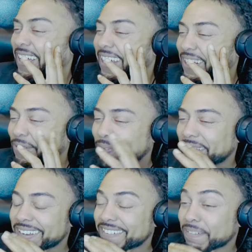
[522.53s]
The
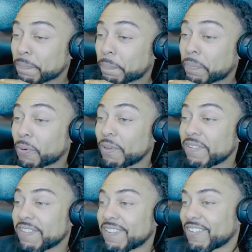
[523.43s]
way he just
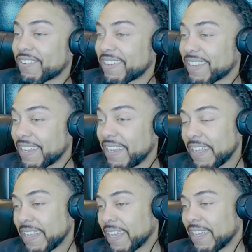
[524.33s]
pauses on the
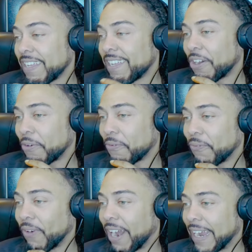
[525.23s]
yeah, he got
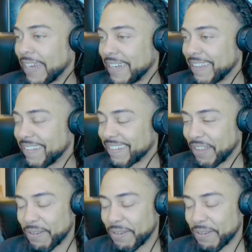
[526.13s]
riders. Uh,